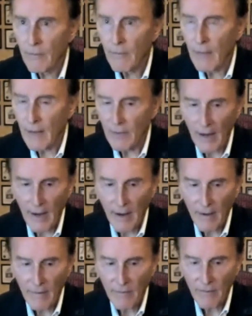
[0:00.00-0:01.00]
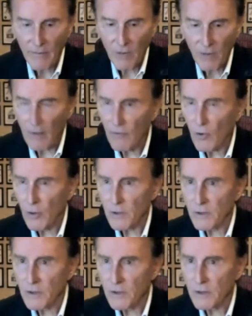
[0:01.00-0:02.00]
and they have golf
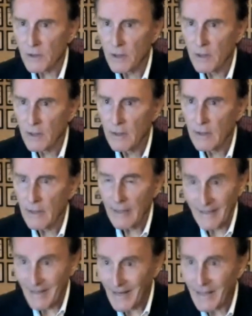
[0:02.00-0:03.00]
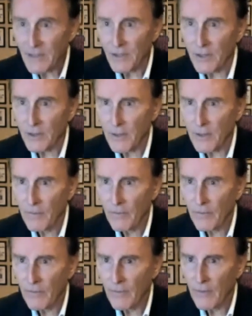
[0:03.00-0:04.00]
courses in a desert
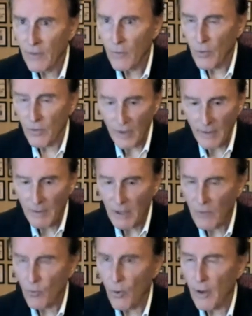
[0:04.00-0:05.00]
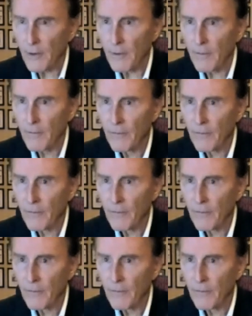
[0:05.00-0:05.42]
with limited water,